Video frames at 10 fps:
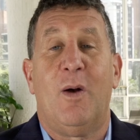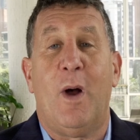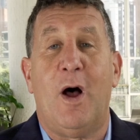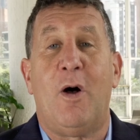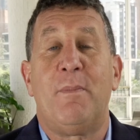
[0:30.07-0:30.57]

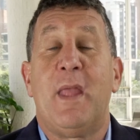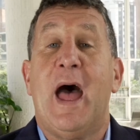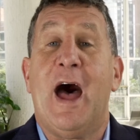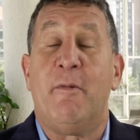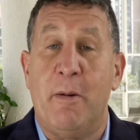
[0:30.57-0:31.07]

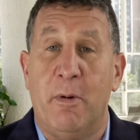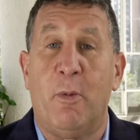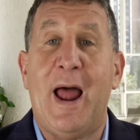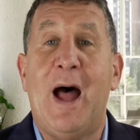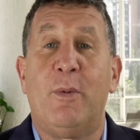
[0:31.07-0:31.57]
Well, I remember
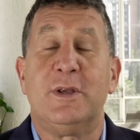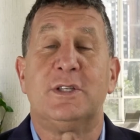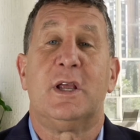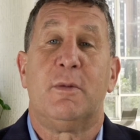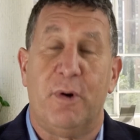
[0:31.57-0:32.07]
when I
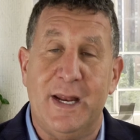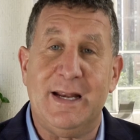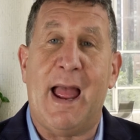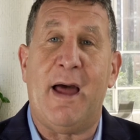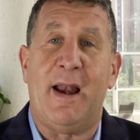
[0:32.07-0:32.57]
was pretty
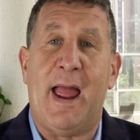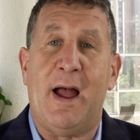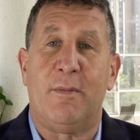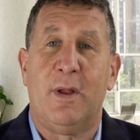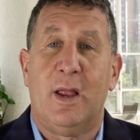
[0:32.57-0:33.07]
down and
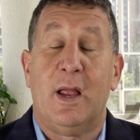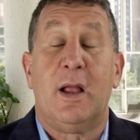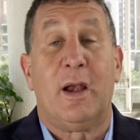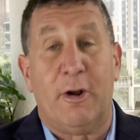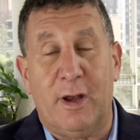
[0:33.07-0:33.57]
out,
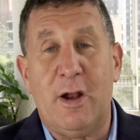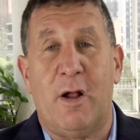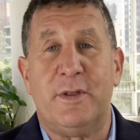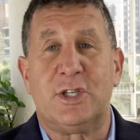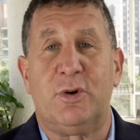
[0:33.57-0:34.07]
literally
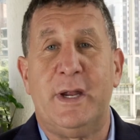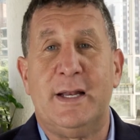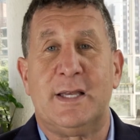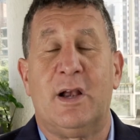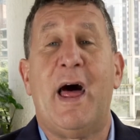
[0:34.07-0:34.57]
on the
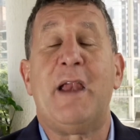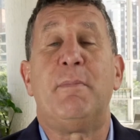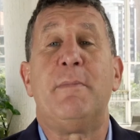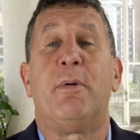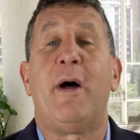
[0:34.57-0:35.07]
streets, and a lot of
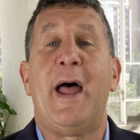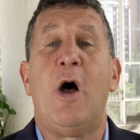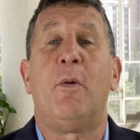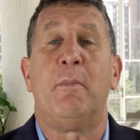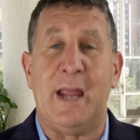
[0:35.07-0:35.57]
people
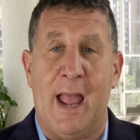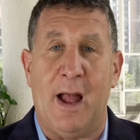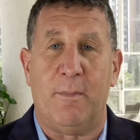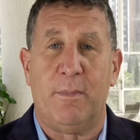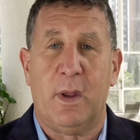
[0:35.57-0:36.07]
helped me out.